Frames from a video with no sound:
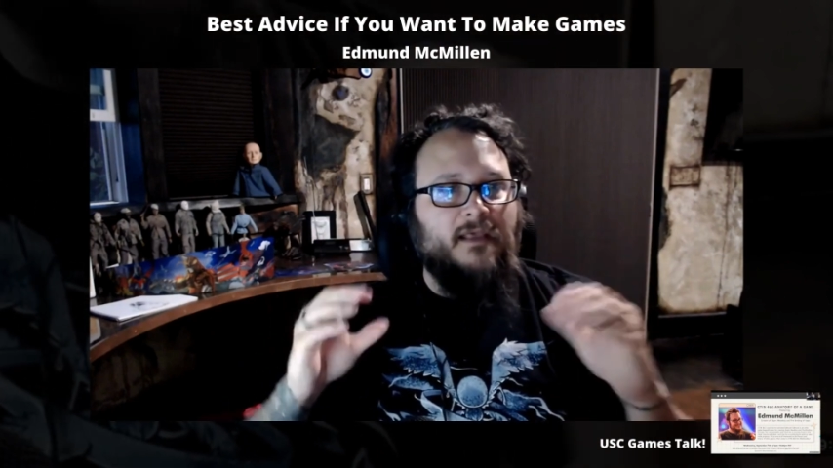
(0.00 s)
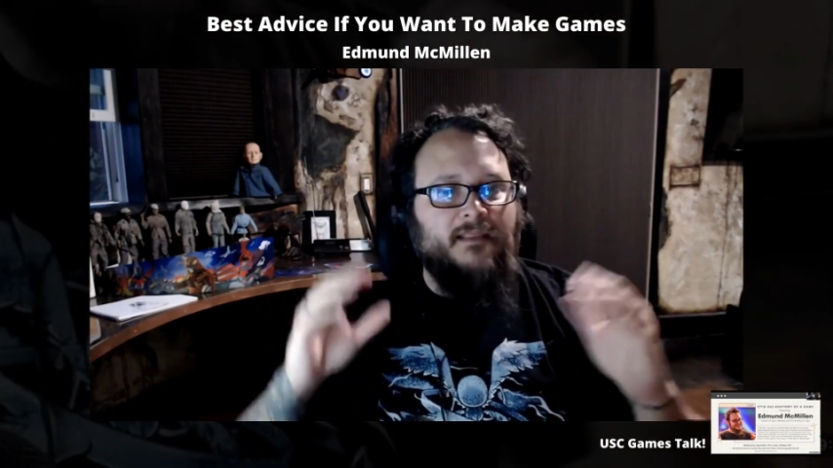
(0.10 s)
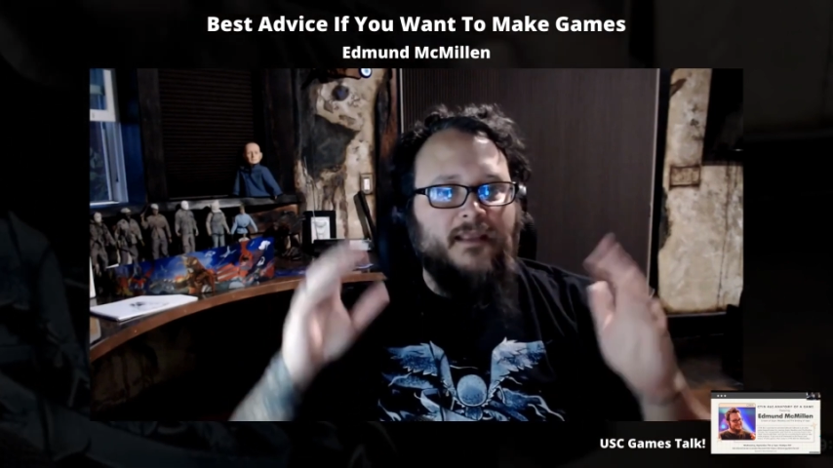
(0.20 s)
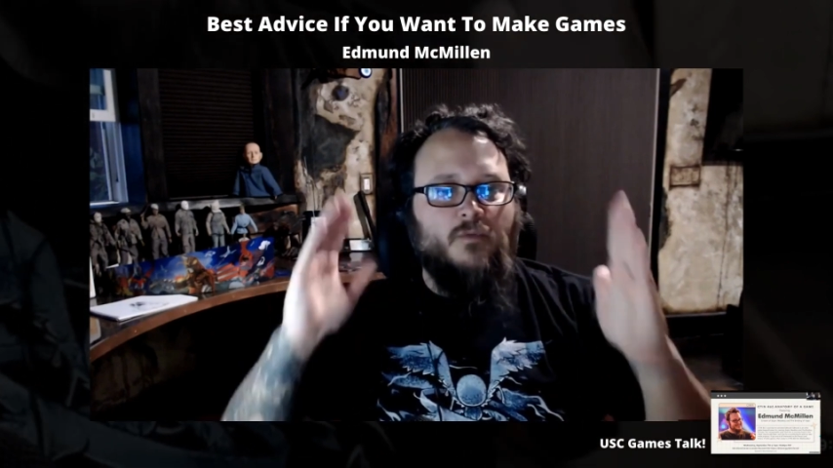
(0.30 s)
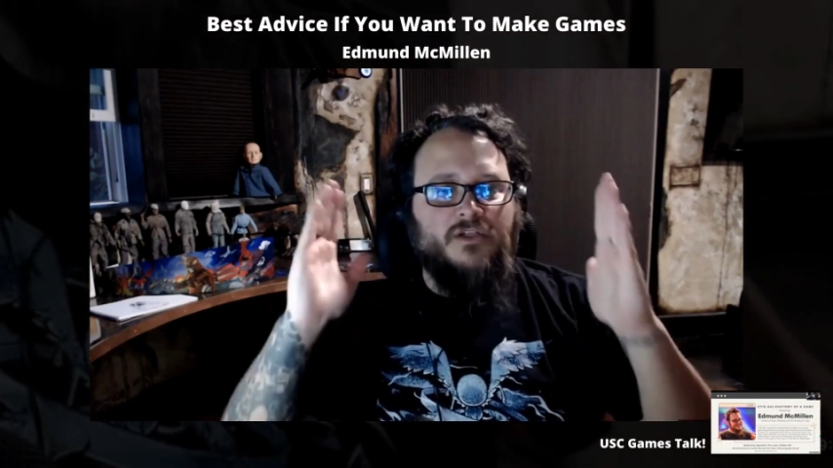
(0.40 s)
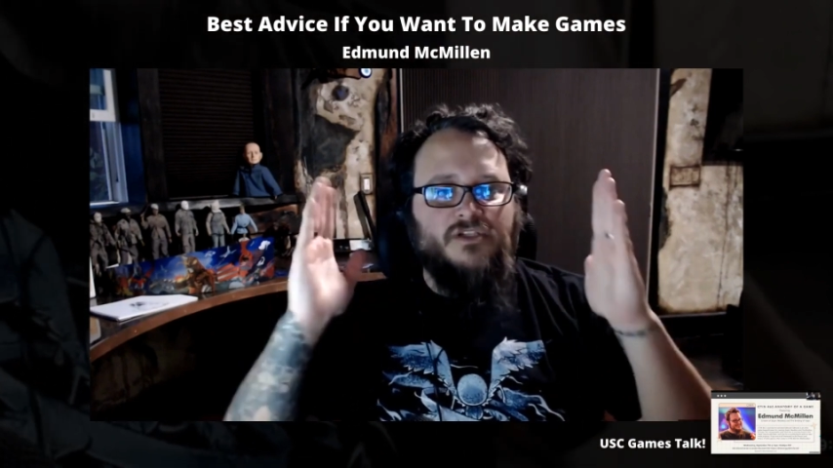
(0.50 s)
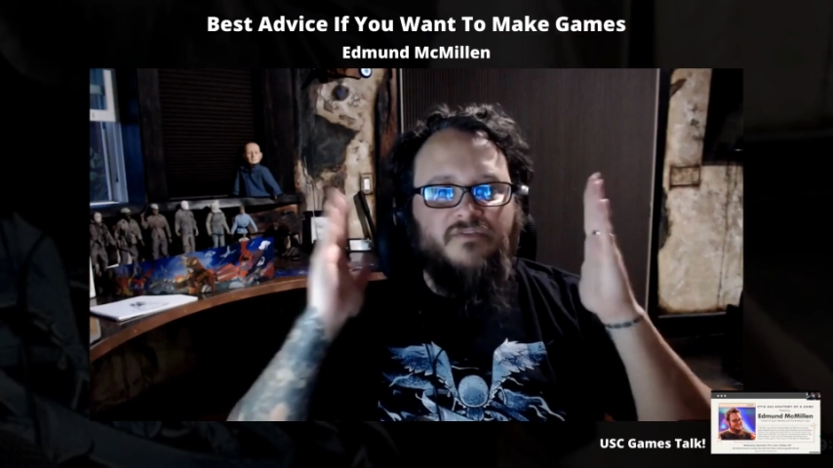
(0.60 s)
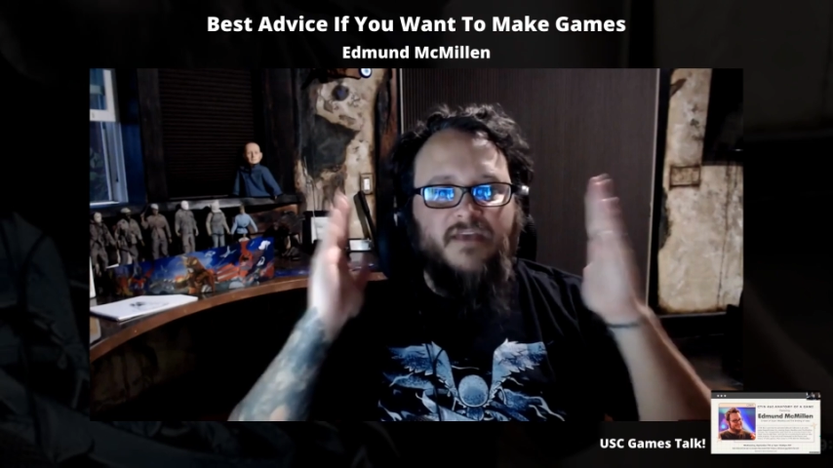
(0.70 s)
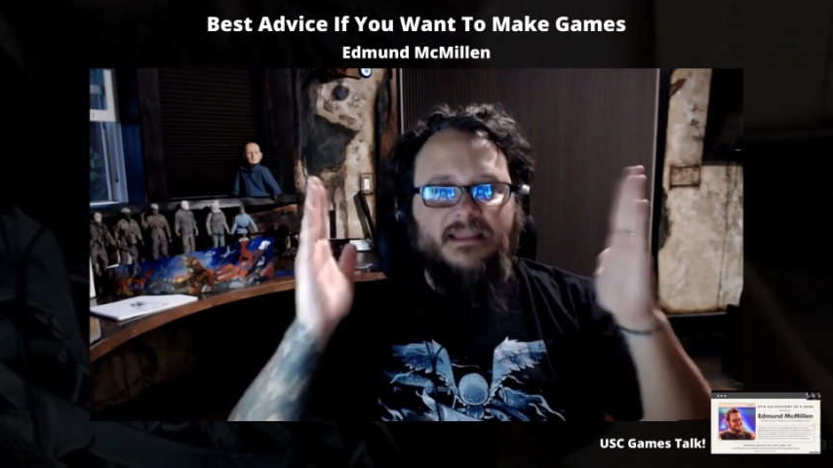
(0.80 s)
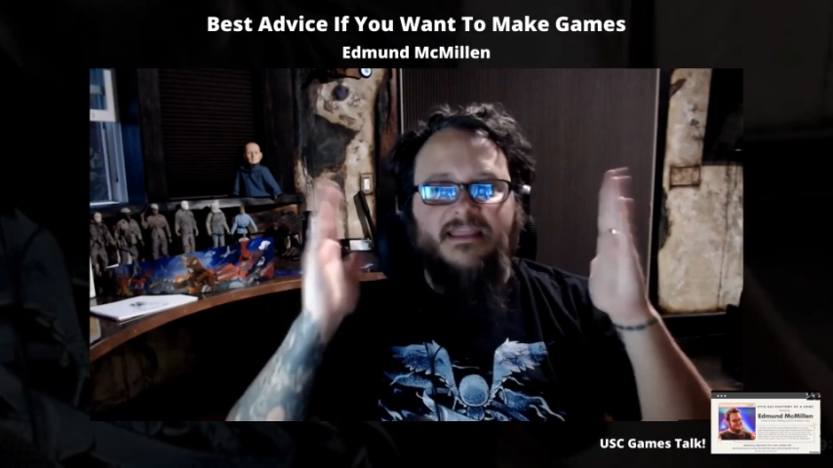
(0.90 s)
And then once you've
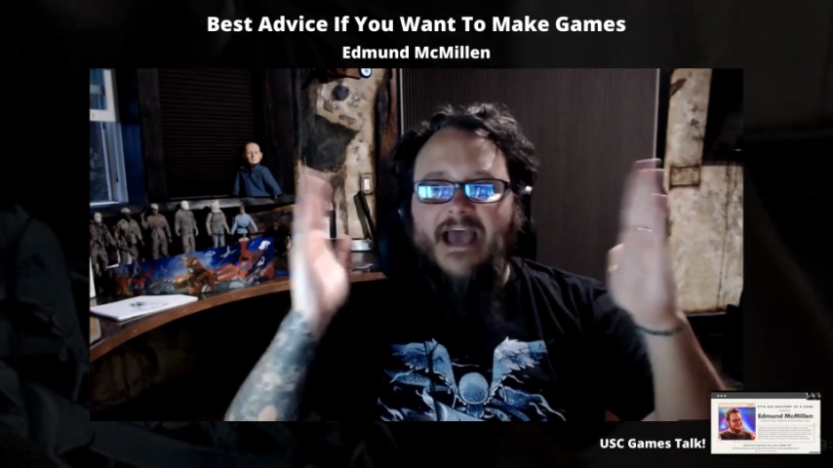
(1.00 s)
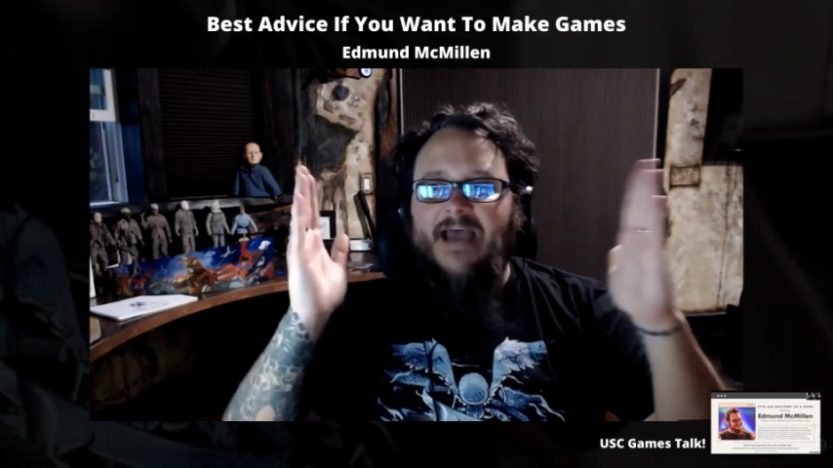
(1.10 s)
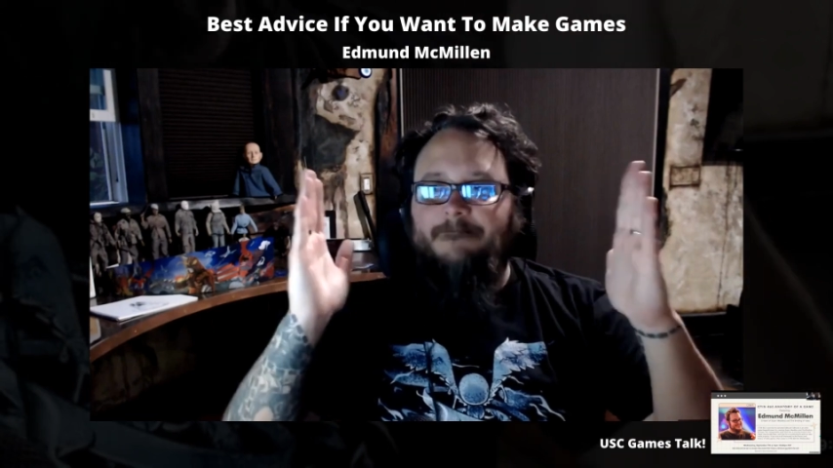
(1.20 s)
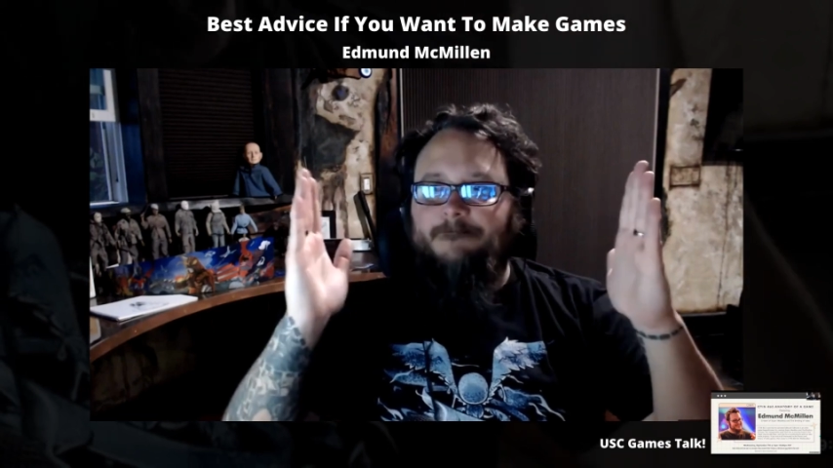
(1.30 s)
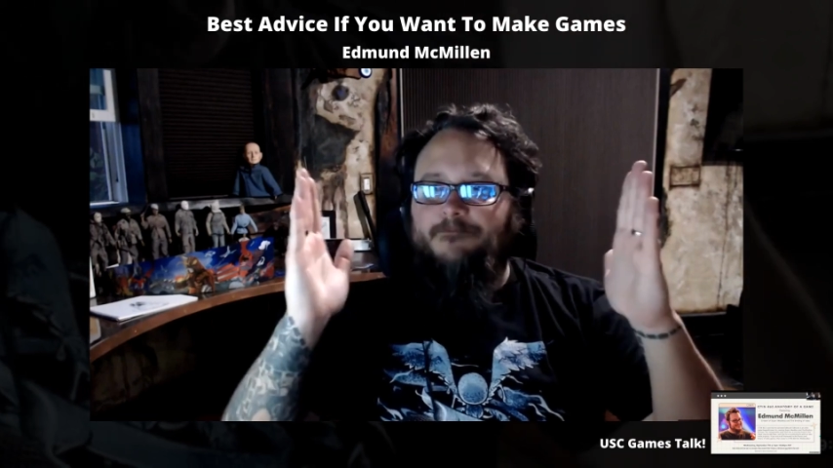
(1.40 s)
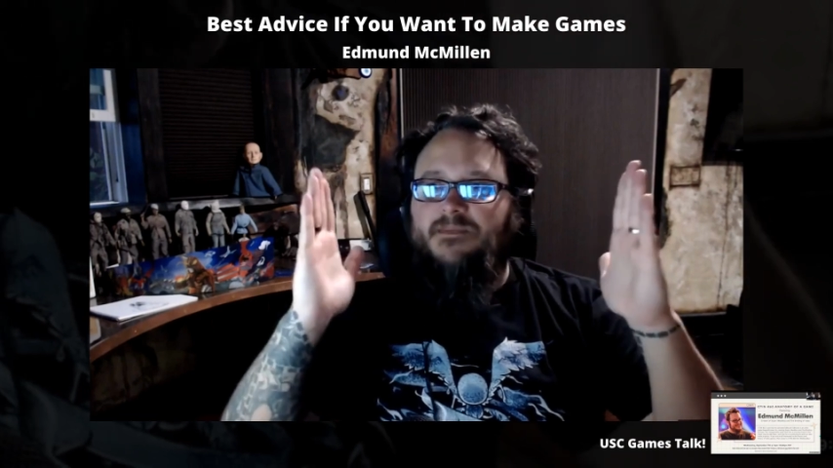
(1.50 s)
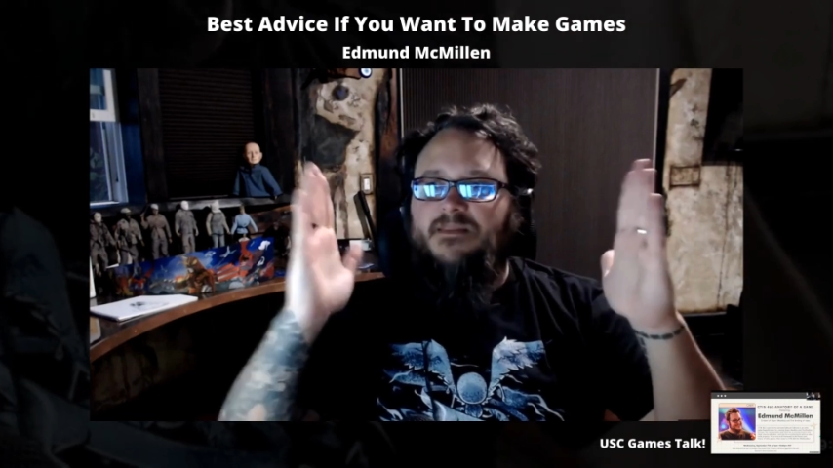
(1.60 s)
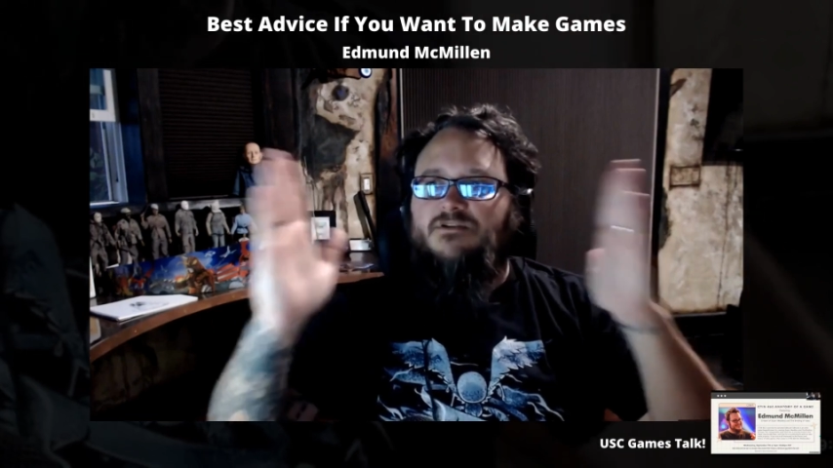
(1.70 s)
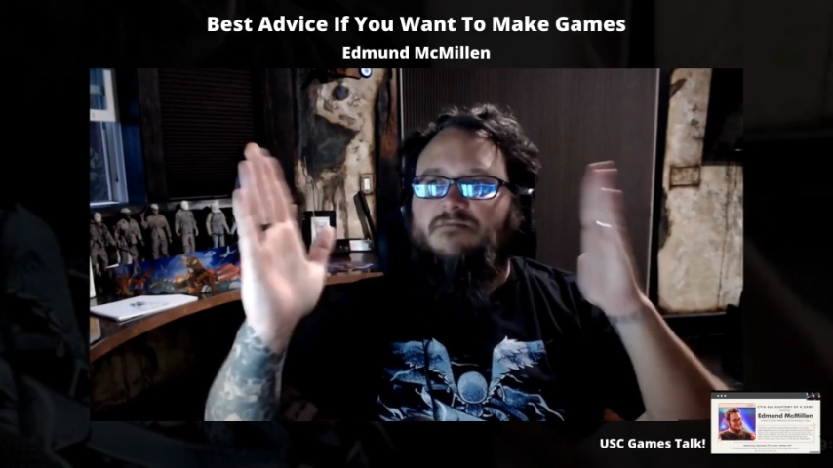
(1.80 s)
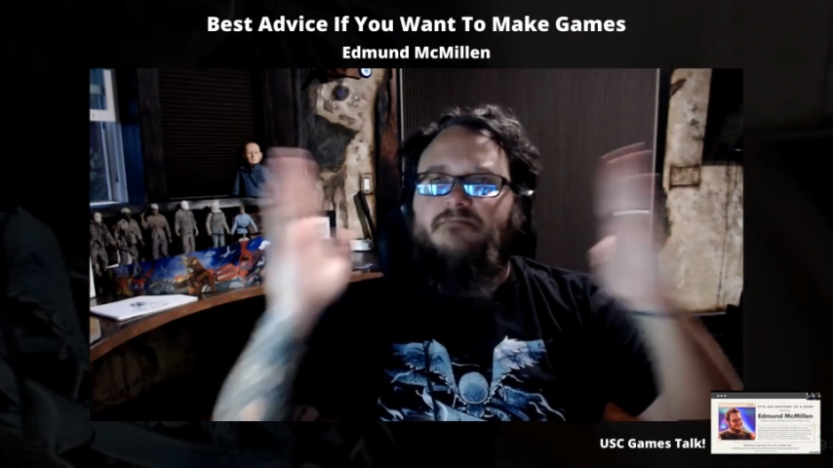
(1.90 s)
hit
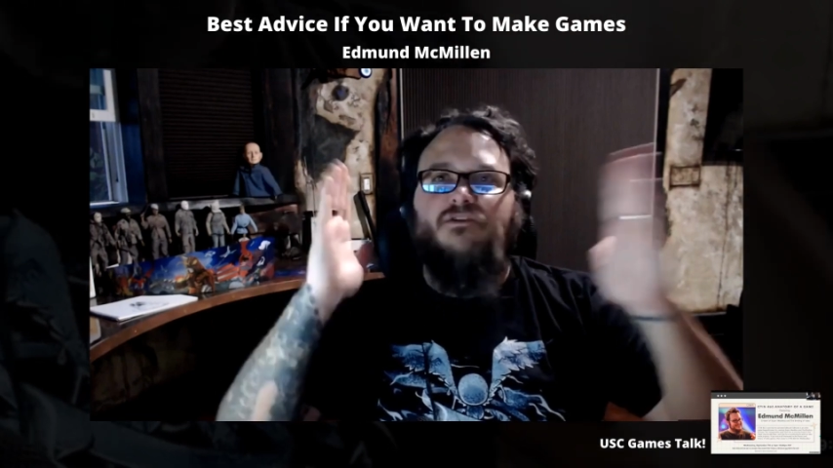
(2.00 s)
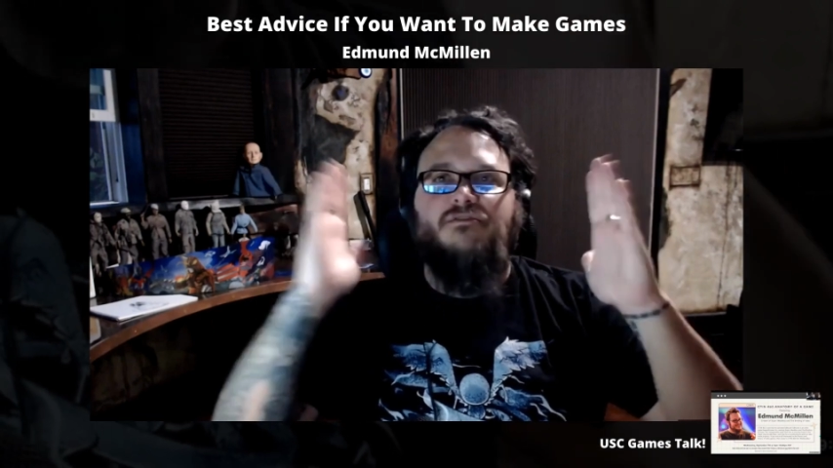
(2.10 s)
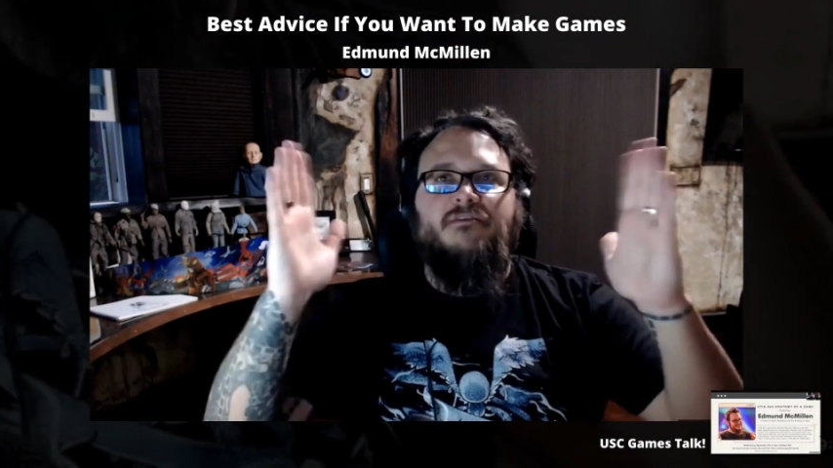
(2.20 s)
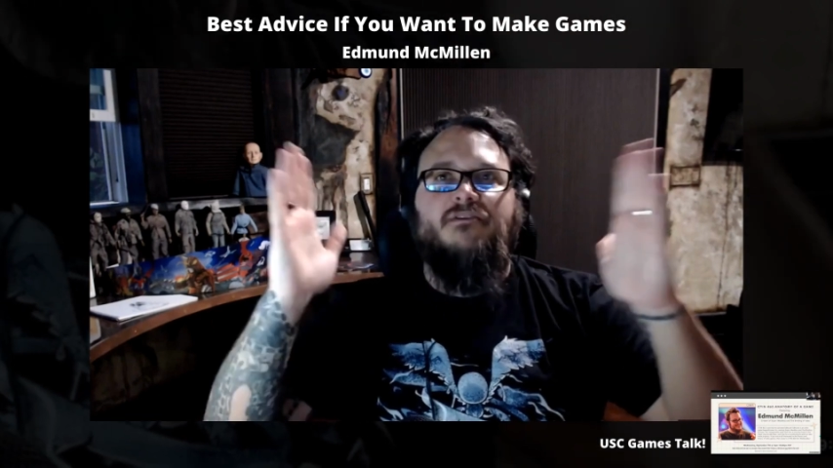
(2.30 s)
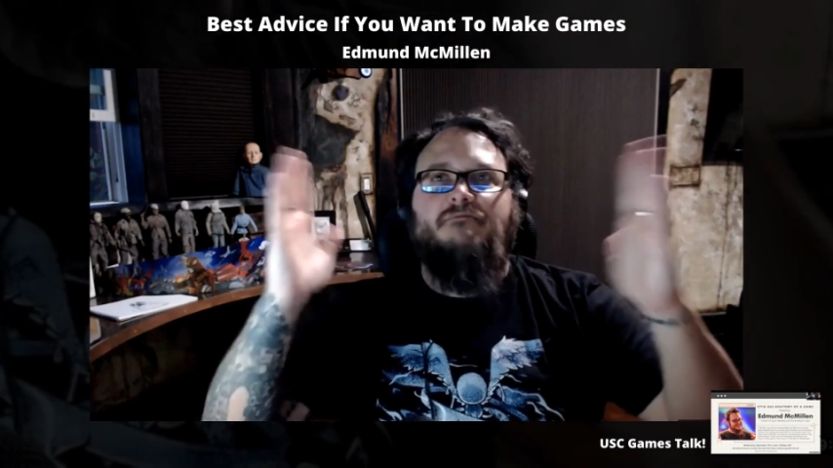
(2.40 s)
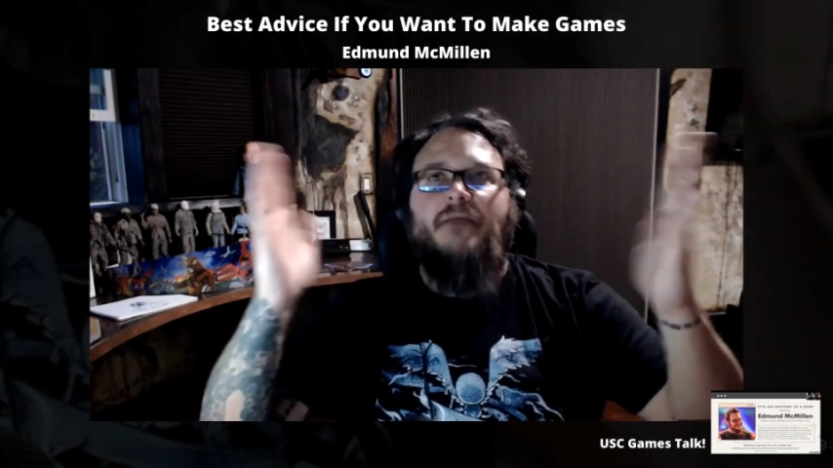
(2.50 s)
those